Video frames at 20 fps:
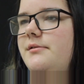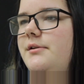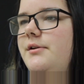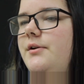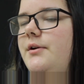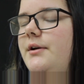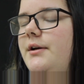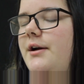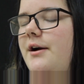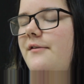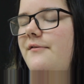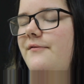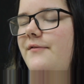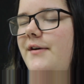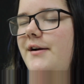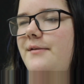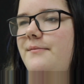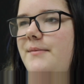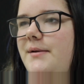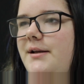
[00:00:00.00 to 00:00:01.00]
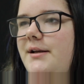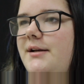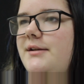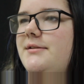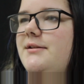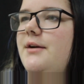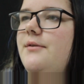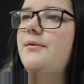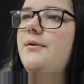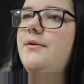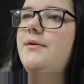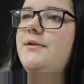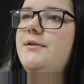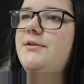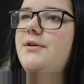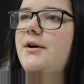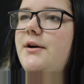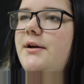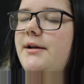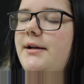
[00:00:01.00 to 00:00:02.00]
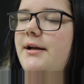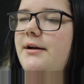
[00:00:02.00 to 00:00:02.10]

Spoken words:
you can come find me because I will always talk it